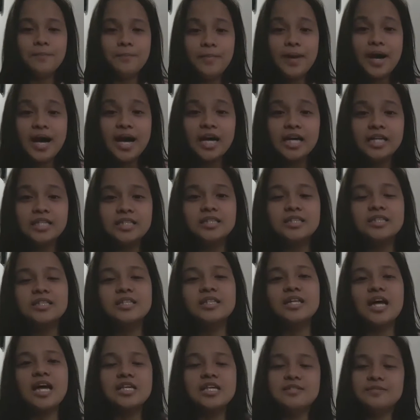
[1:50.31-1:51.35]
But
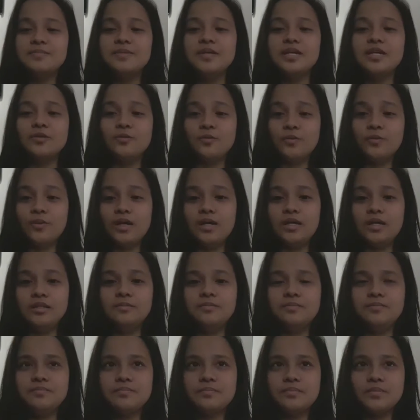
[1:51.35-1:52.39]
I speak it well.
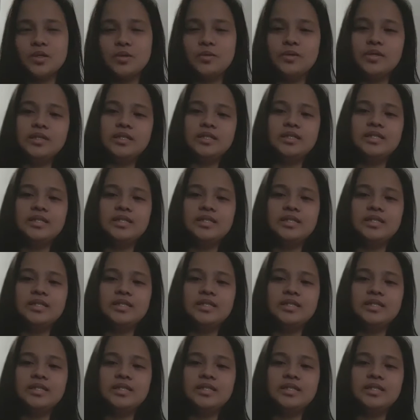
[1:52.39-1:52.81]
Well,